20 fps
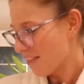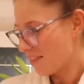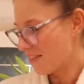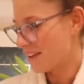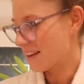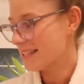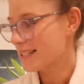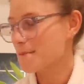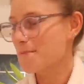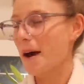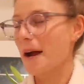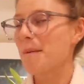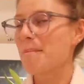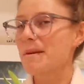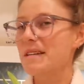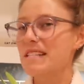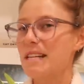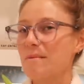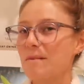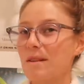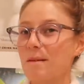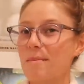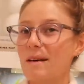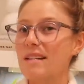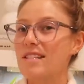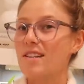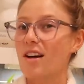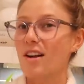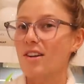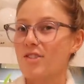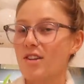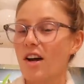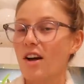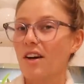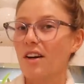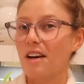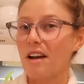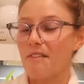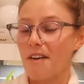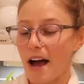this might be some of the best hot
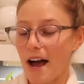chocolate I've